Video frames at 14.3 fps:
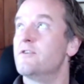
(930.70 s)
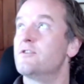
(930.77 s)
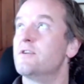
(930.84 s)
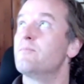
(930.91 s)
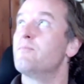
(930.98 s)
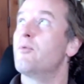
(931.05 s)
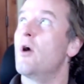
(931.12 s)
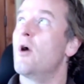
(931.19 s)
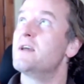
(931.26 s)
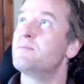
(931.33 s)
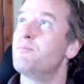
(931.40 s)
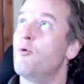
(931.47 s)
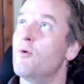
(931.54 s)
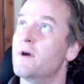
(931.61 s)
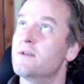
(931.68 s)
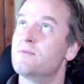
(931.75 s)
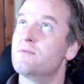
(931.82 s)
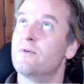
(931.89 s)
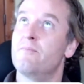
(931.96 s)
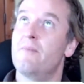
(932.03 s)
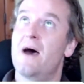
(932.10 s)
price point
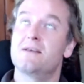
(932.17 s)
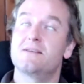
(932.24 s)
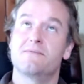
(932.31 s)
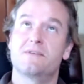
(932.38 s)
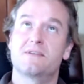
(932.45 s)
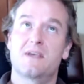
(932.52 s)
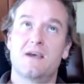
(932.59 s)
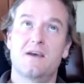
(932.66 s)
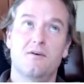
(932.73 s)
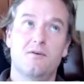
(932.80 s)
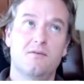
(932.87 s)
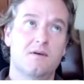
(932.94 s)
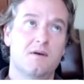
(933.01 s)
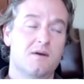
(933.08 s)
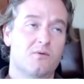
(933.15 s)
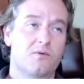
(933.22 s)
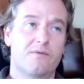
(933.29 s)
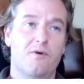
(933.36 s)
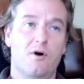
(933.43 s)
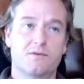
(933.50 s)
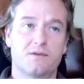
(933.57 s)
with massive scale. We've
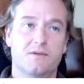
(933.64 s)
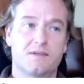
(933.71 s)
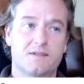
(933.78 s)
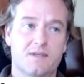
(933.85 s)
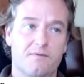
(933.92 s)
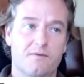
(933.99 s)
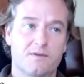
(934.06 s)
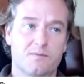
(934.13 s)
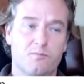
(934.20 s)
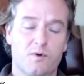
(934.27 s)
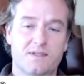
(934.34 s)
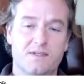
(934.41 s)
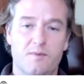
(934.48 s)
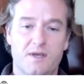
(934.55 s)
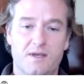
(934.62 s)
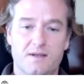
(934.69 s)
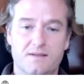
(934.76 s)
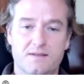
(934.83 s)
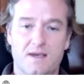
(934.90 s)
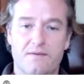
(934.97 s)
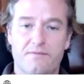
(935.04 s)
also discovered some ways to make it
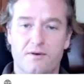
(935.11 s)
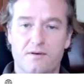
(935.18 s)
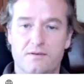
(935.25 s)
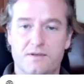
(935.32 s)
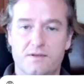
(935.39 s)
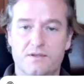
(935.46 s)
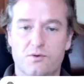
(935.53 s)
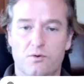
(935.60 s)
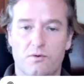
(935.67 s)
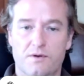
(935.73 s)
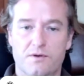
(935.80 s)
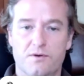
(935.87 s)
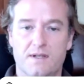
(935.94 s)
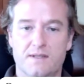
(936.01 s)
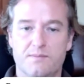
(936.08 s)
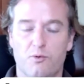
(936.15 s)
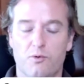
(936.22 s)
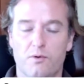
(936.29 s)
safer to store and transport.